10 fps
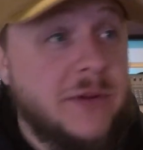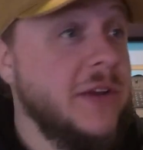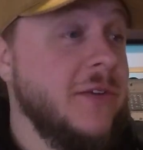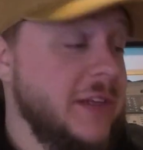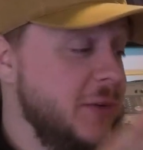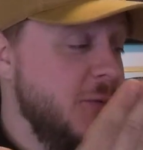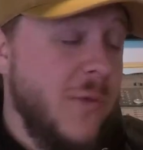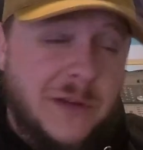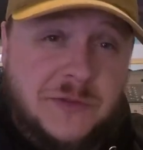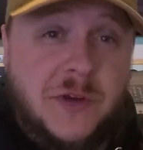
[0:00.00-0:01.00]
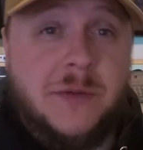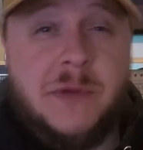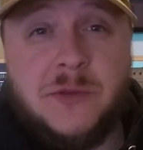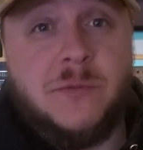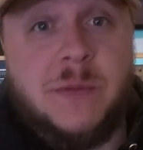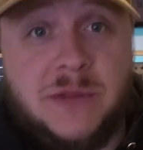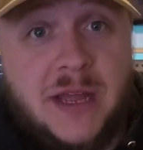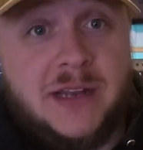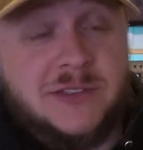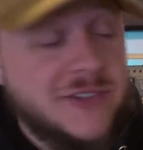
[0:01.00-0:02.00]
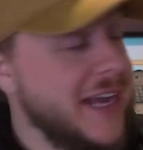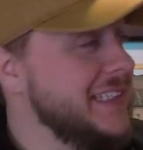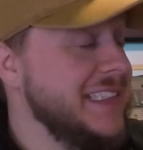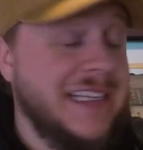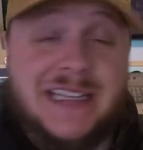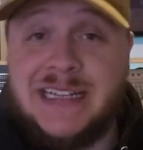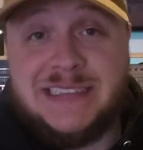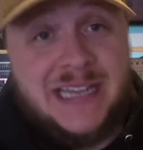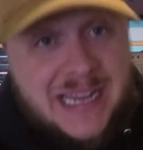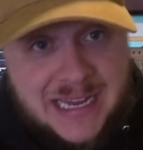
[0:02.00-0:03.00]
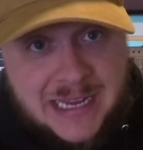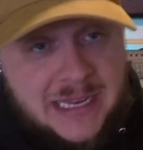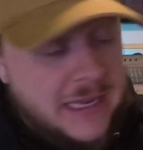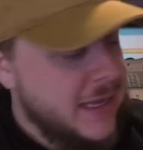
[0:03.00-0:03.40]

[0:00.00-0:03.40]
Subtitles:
You can only do 1 drum and 3 melodic tracks, and that's it.